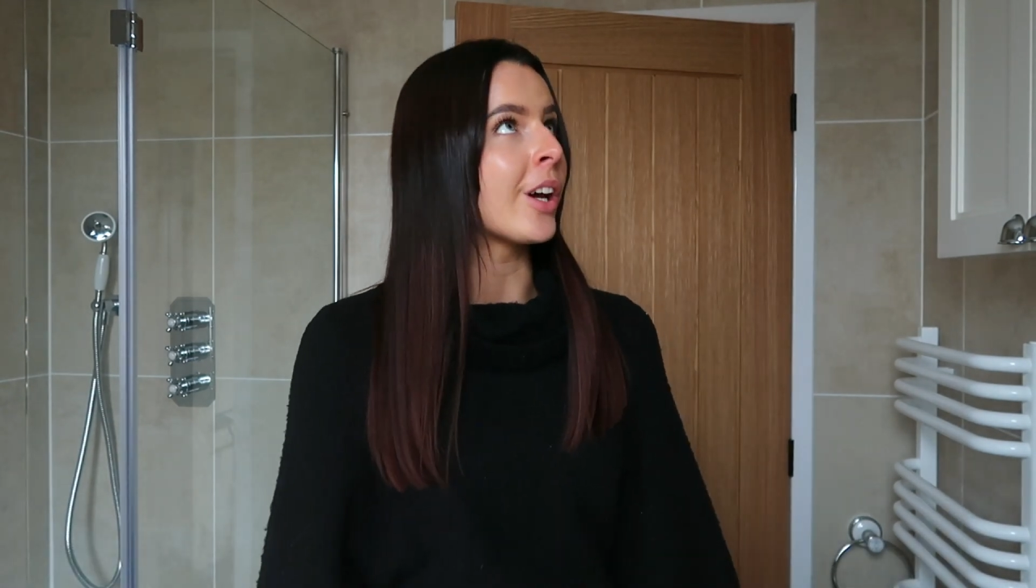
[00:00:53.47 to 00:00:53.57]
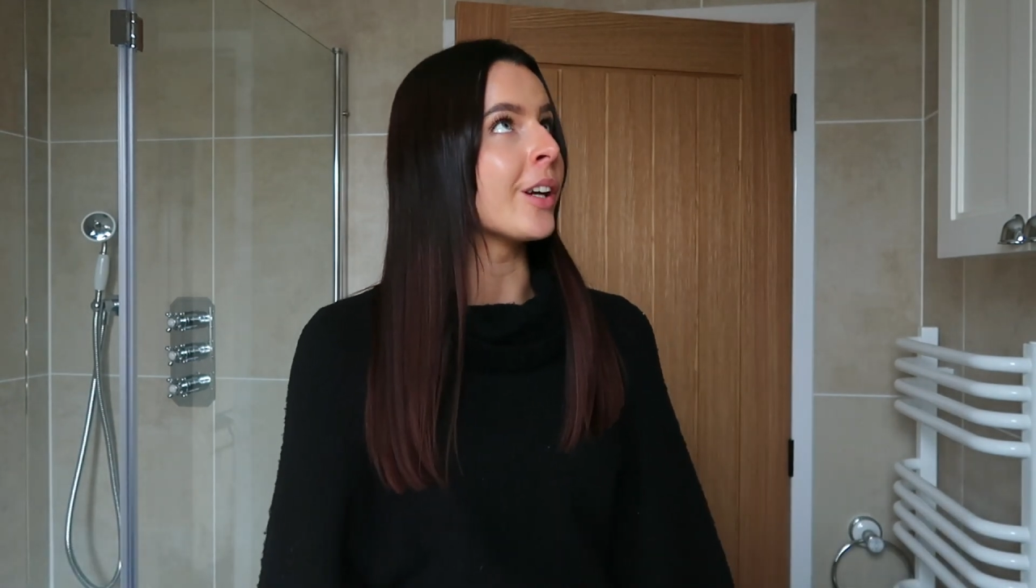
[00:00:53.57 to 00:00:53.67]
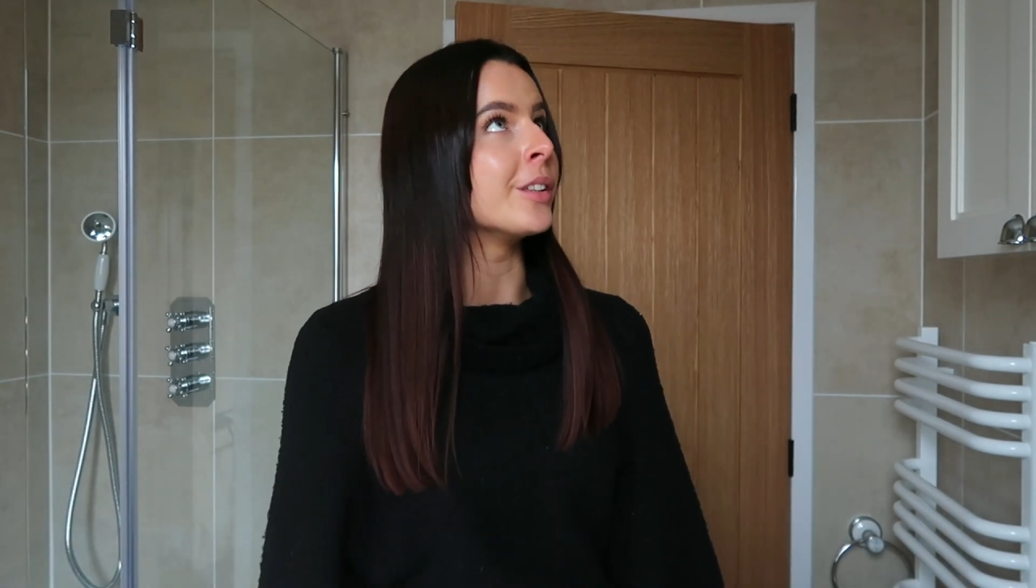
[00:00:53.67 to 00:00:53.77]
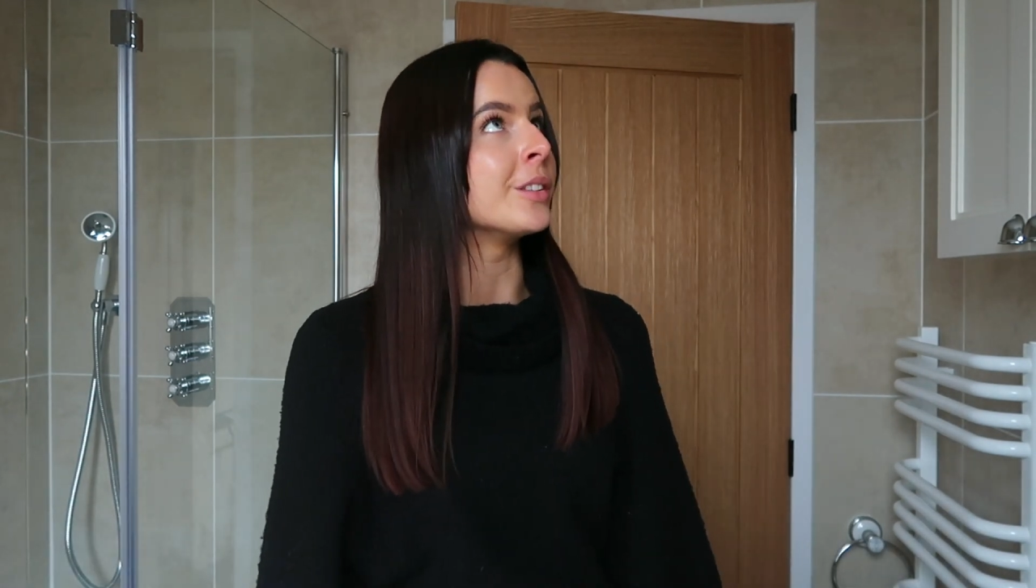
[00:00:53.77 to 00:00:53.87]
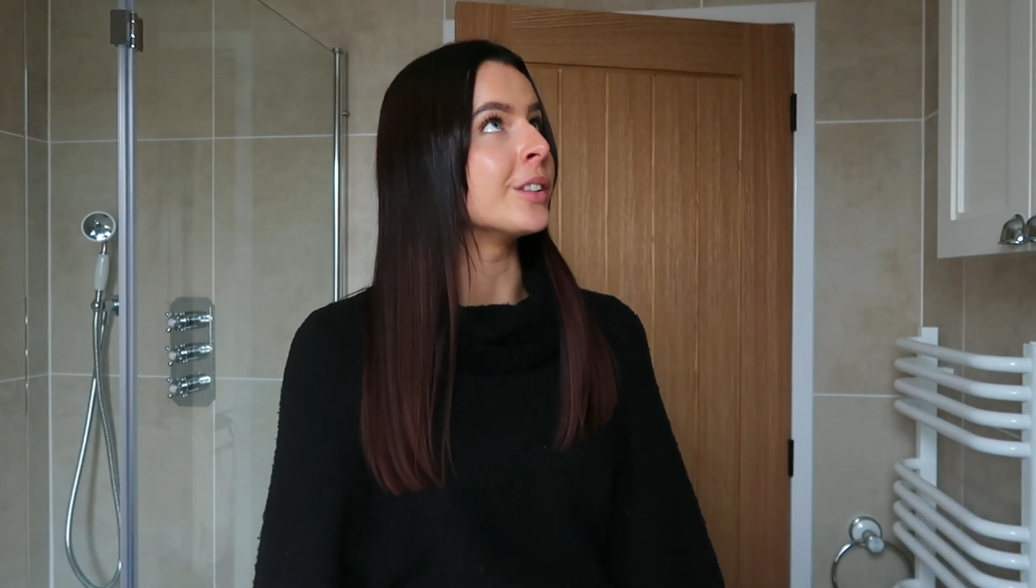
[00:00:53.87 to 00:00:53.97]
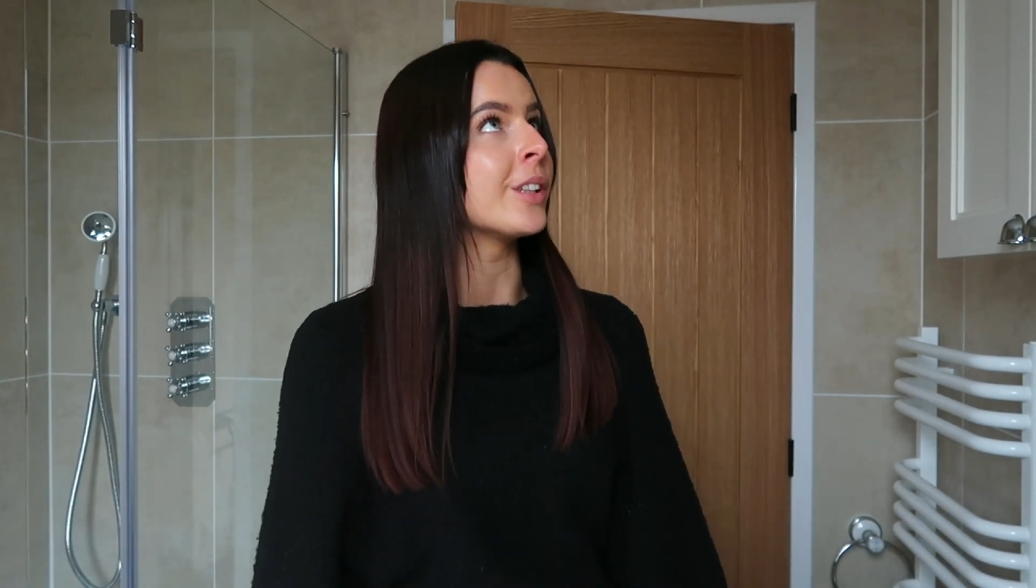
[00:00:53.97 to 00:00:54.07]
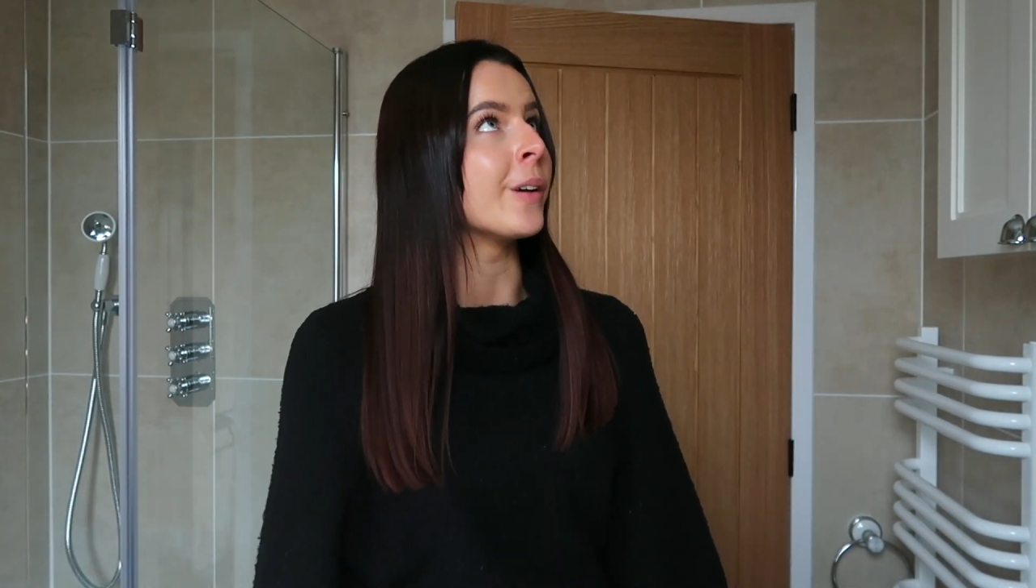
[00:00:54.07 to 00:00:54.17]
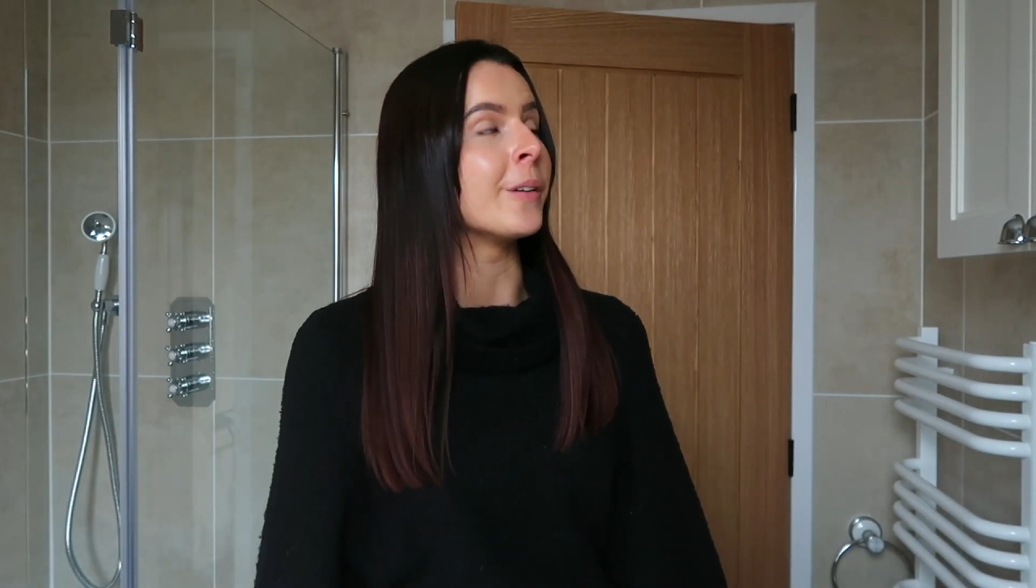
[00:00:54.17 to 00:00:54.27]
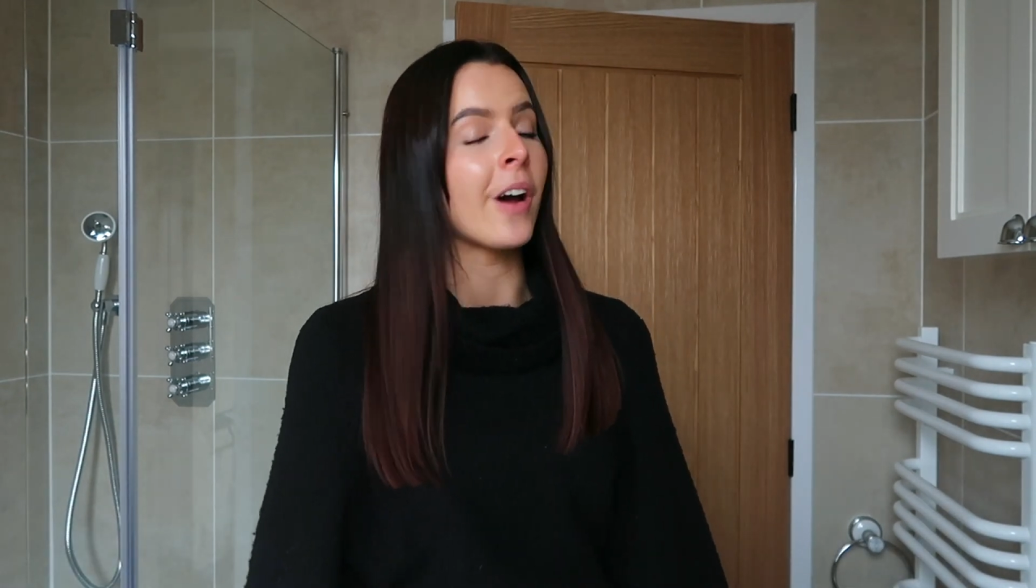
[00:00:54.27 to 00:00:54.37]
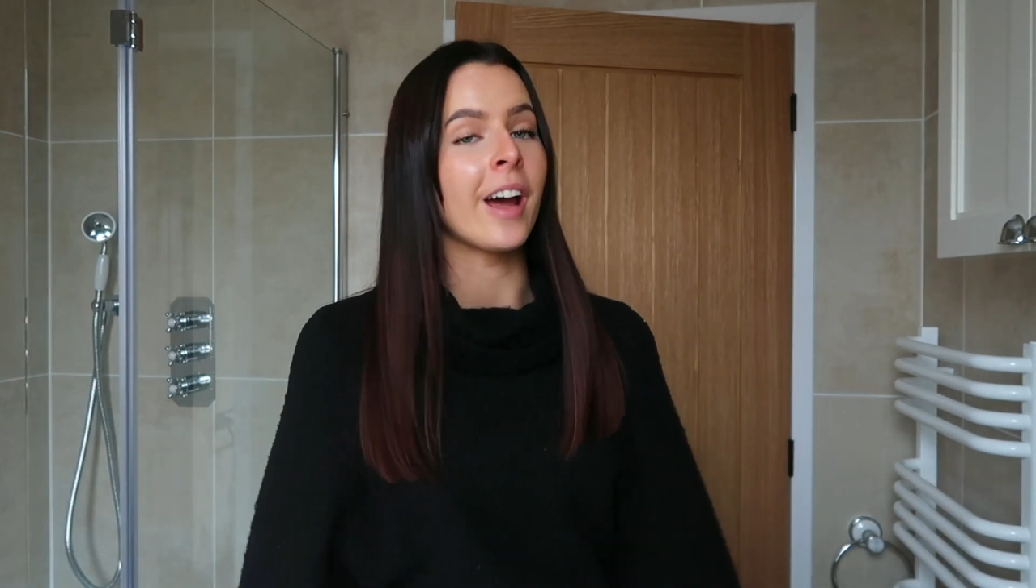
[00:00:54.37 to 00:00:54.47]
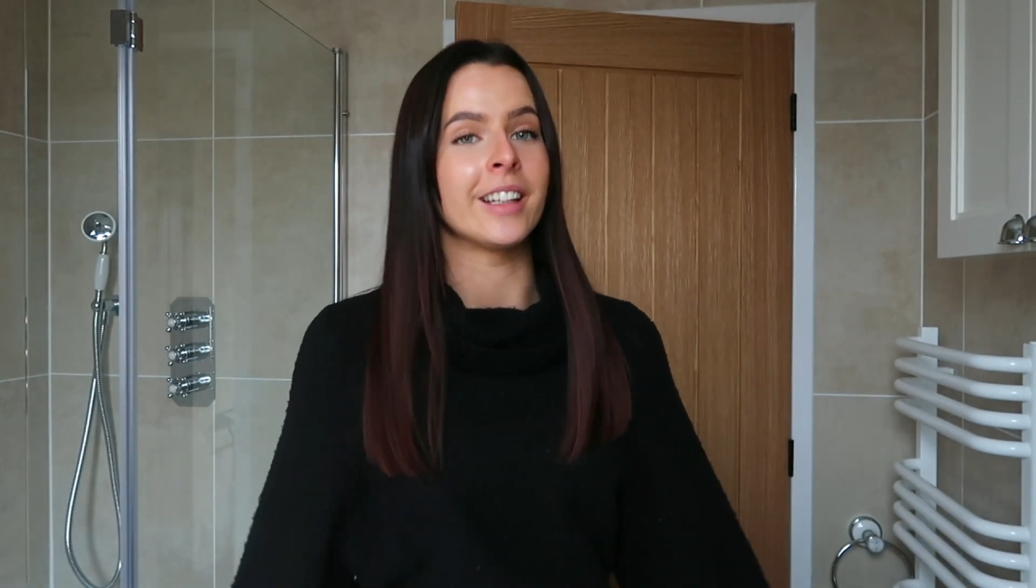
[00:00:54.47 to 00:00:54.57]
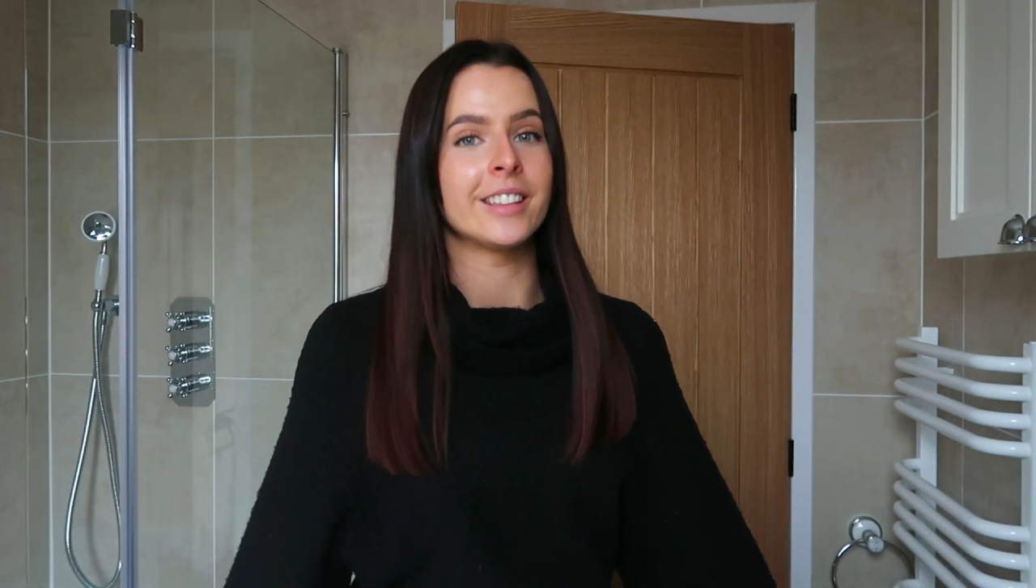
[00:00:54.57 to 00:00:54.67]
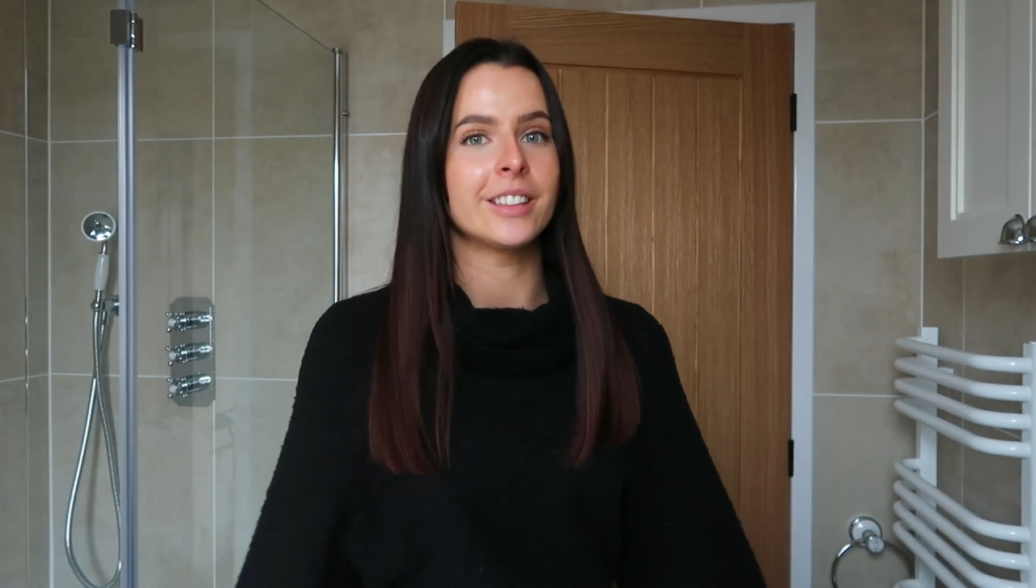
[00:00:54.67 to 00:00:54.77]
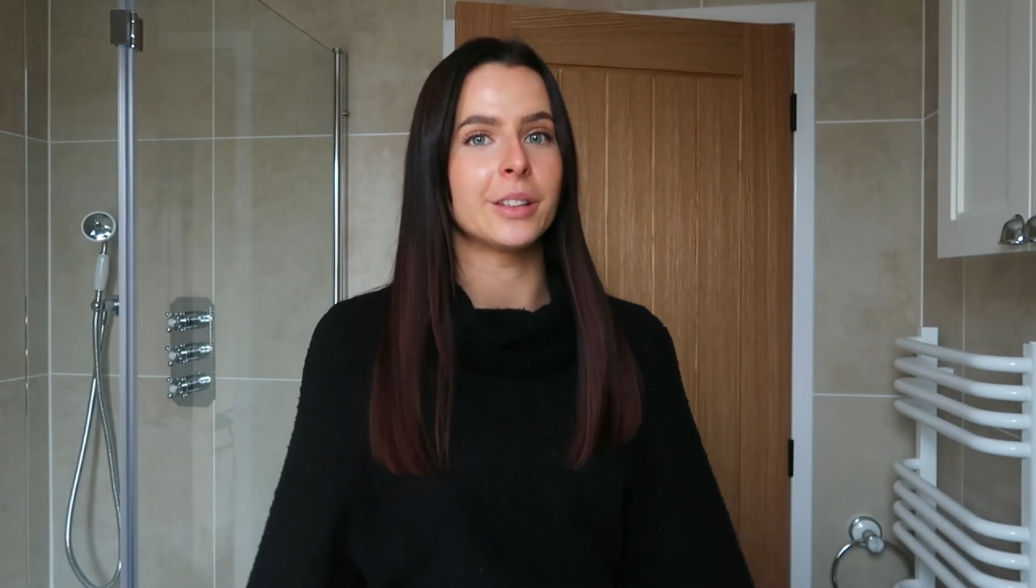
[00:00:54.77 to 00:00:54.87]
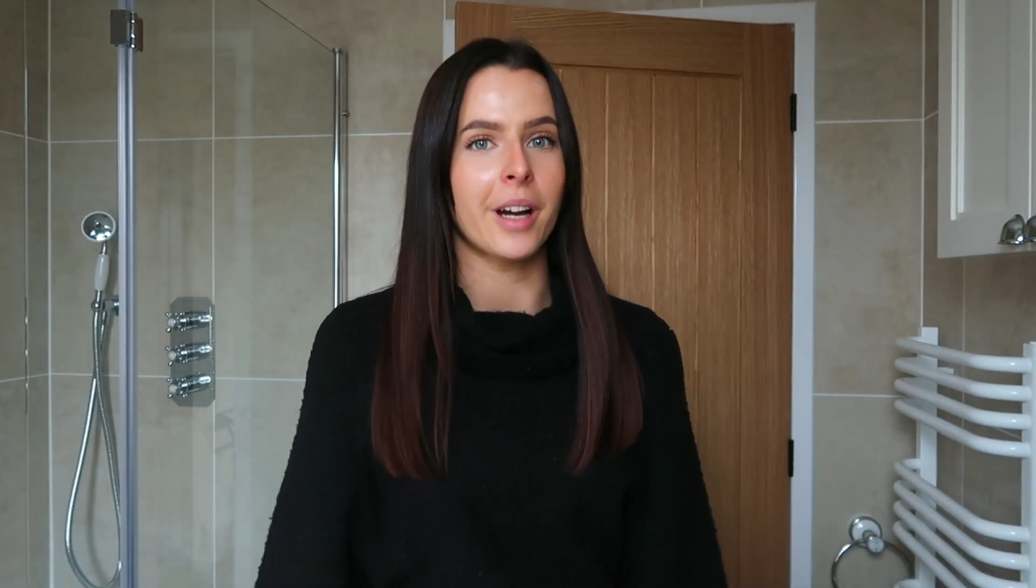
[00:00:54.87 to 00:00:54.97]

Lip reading: nice